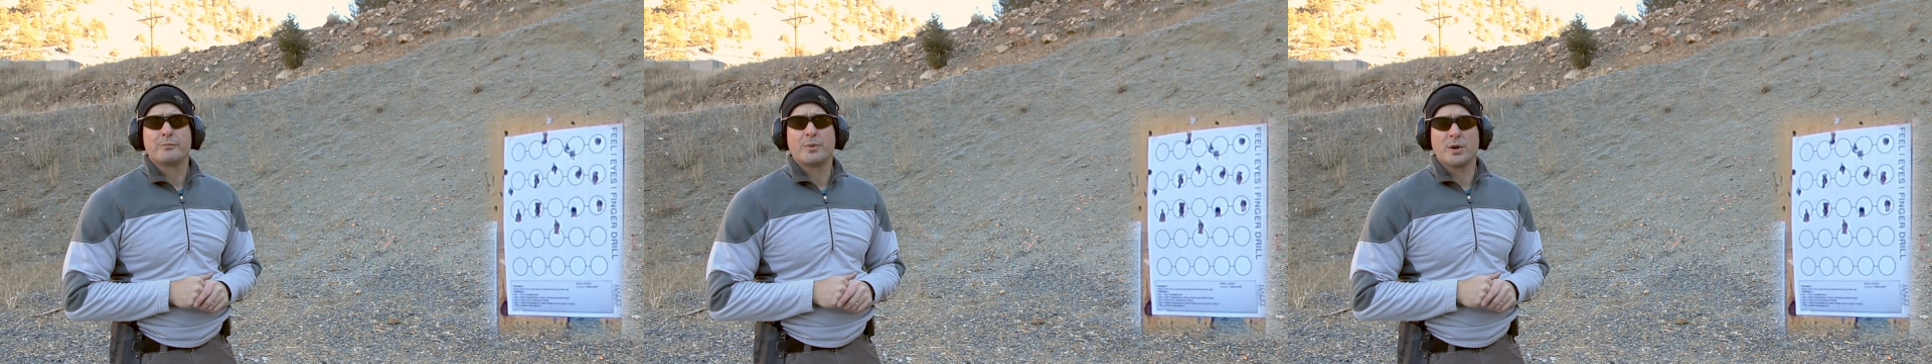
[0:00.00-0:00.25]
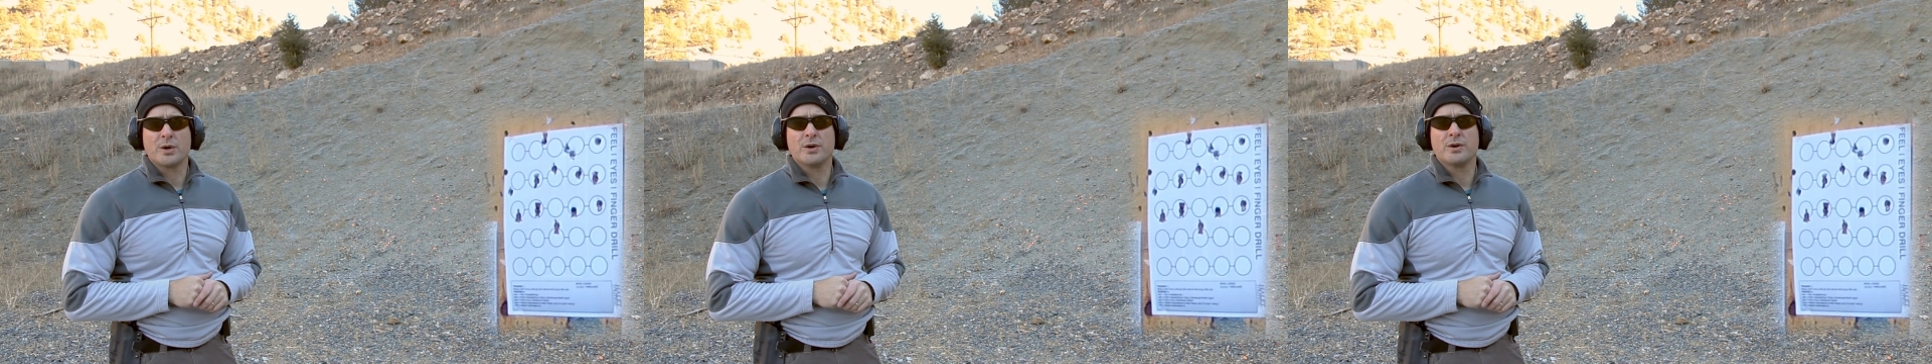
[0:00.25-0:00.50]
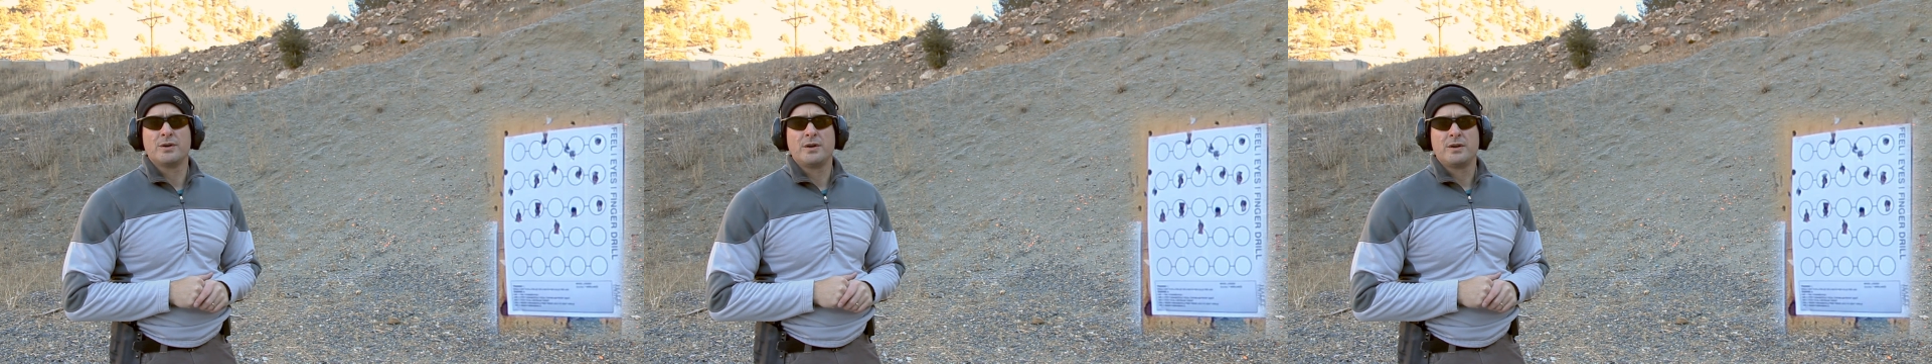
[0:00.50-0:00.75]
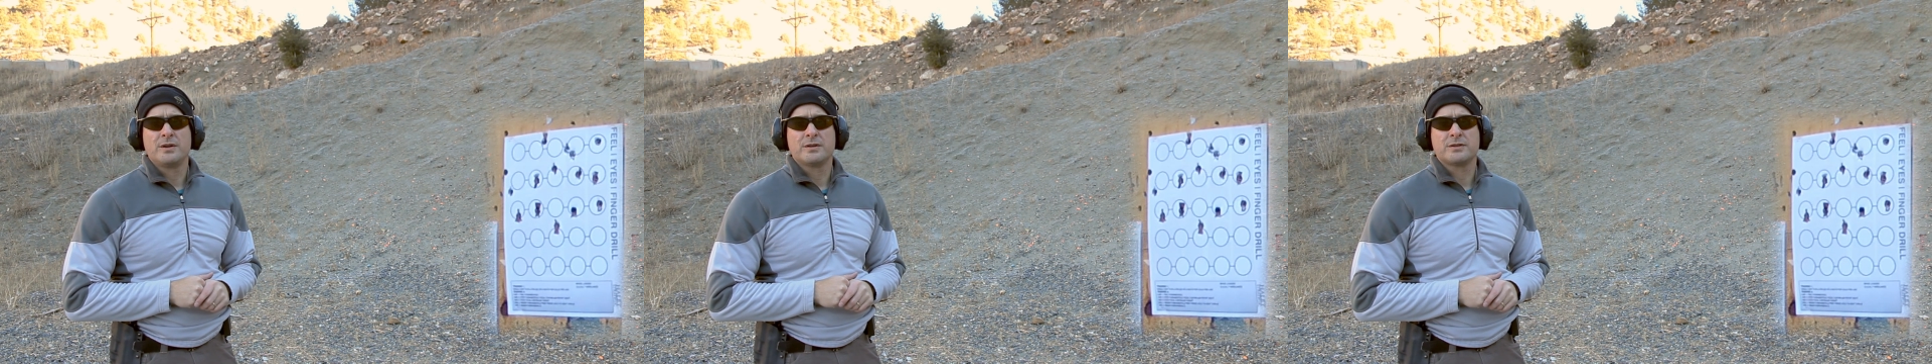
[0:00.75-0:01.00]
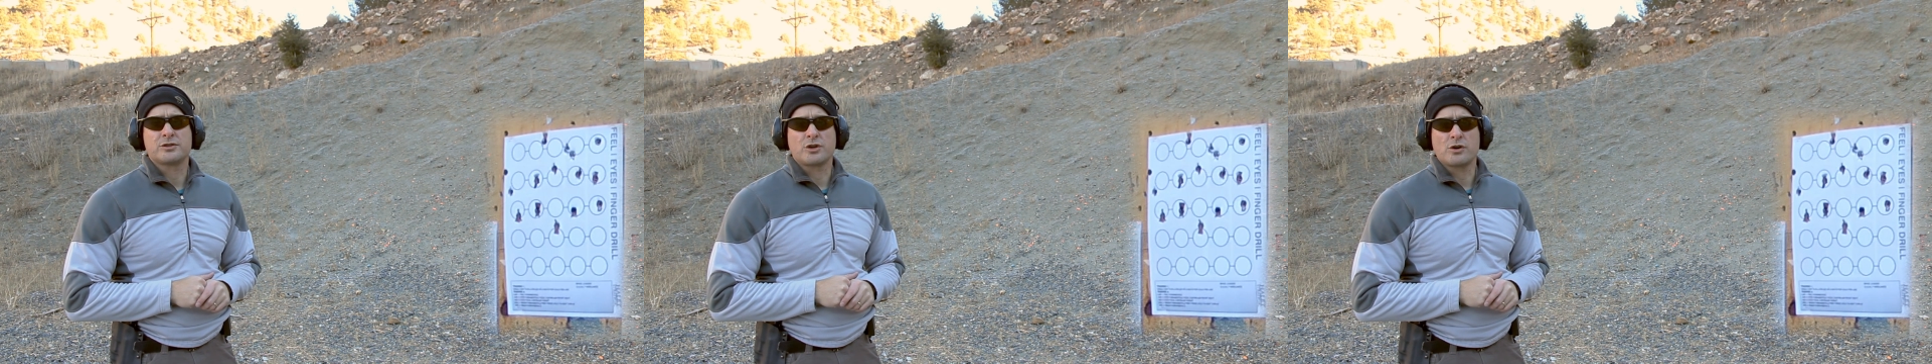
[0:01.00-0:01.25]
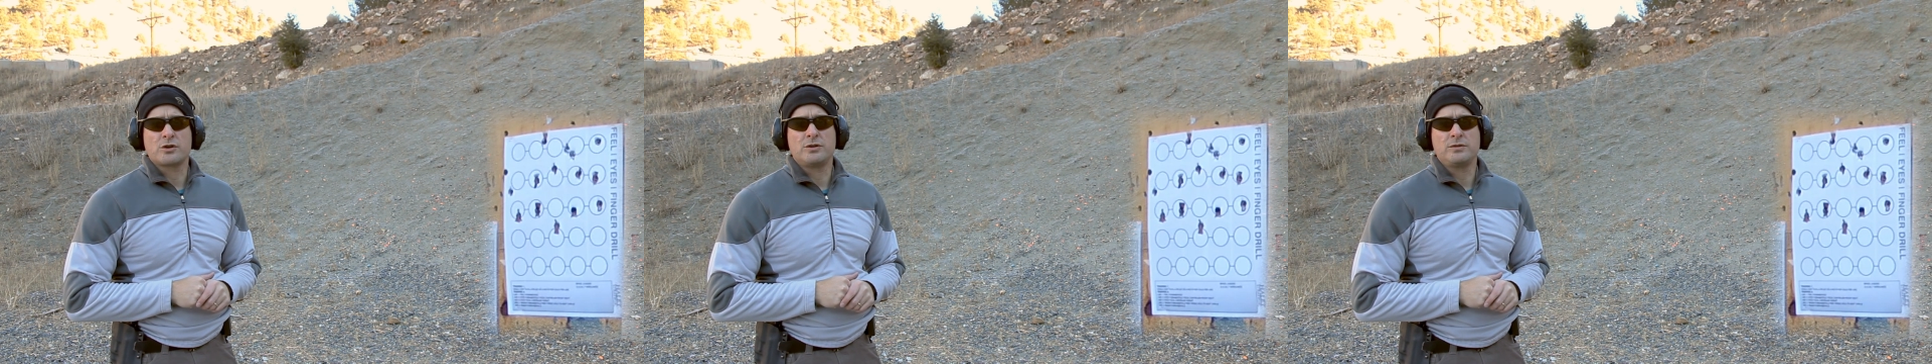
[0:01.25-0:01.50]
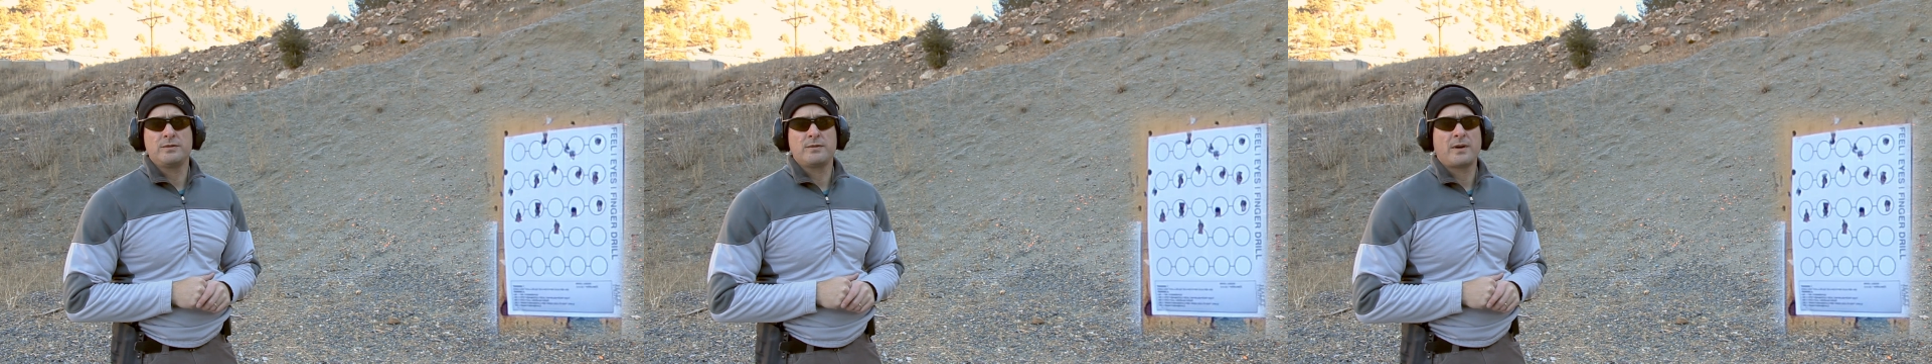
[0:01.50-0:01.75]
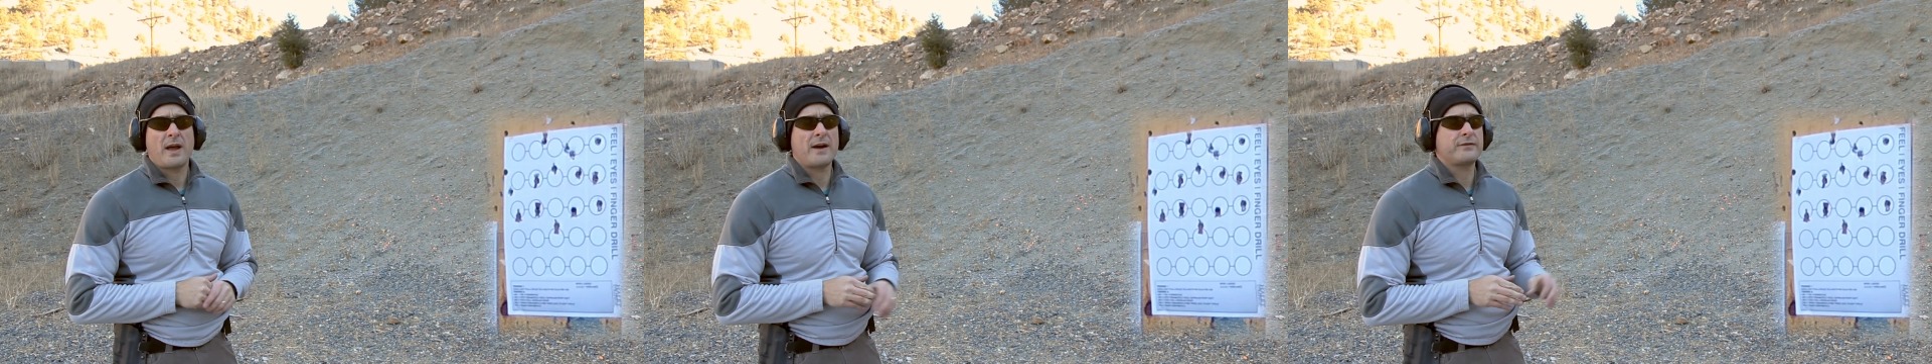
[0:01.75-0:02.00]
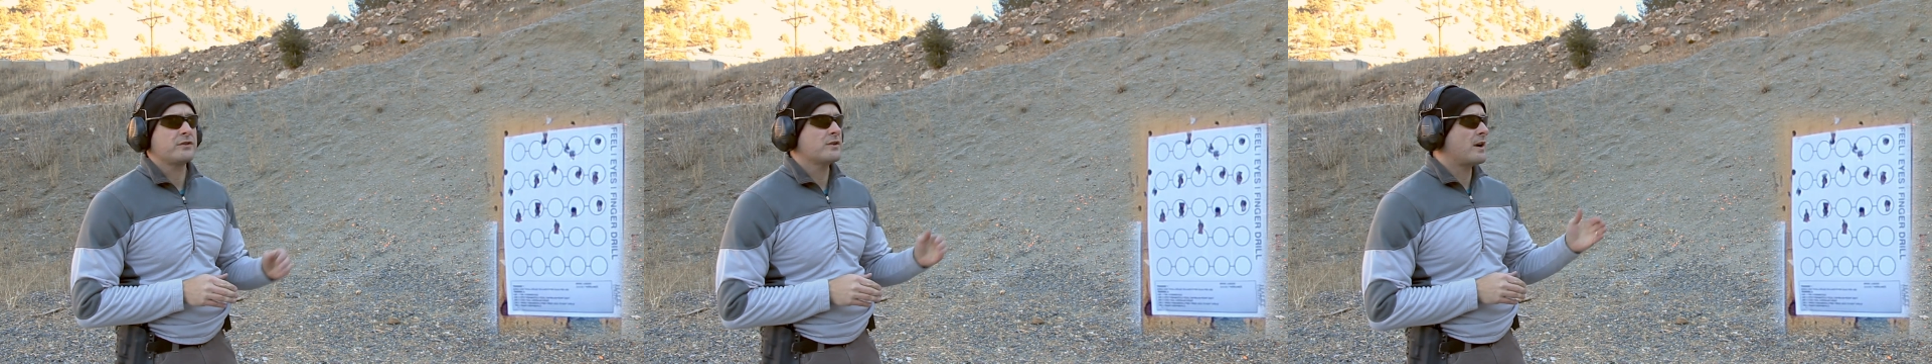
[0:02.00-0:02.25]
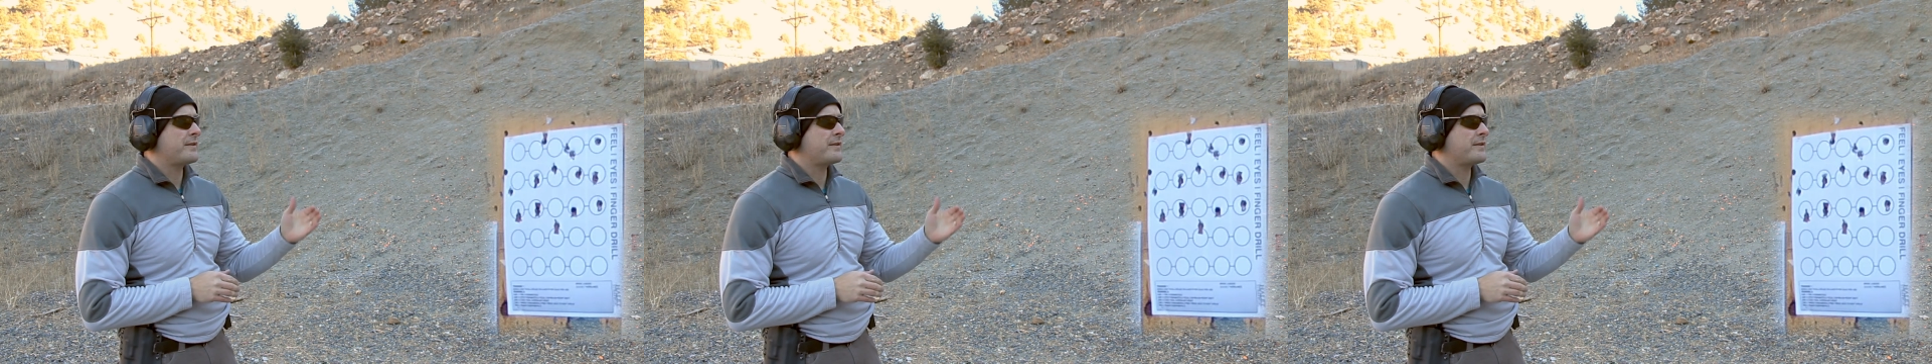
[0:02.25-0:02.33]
per circle after,